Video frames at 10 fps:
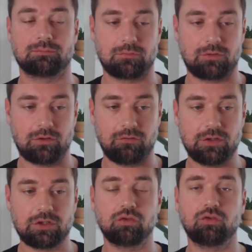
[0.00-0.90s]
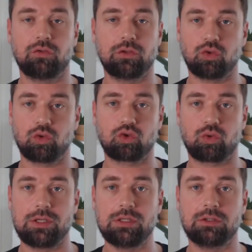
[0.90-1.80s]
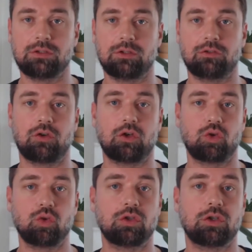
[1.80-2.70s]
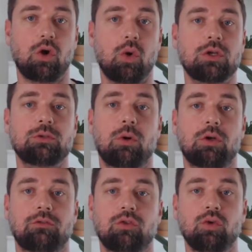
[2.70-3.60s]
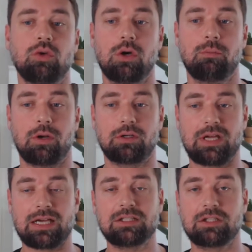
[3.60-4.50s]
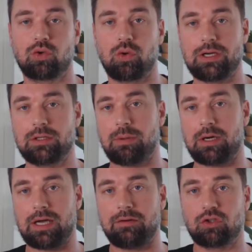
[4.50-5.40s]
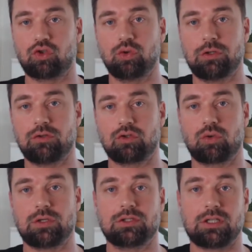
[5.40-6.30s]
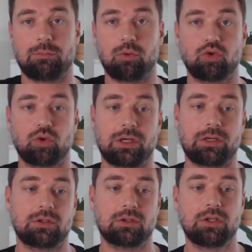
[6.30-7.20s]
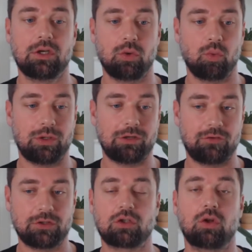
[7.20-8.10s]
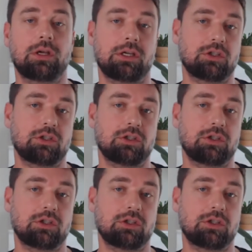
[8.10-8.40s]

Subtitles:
visual screen for the user, the OS point of view, but it's actually created by having two different screens that are put together with a physical hinge in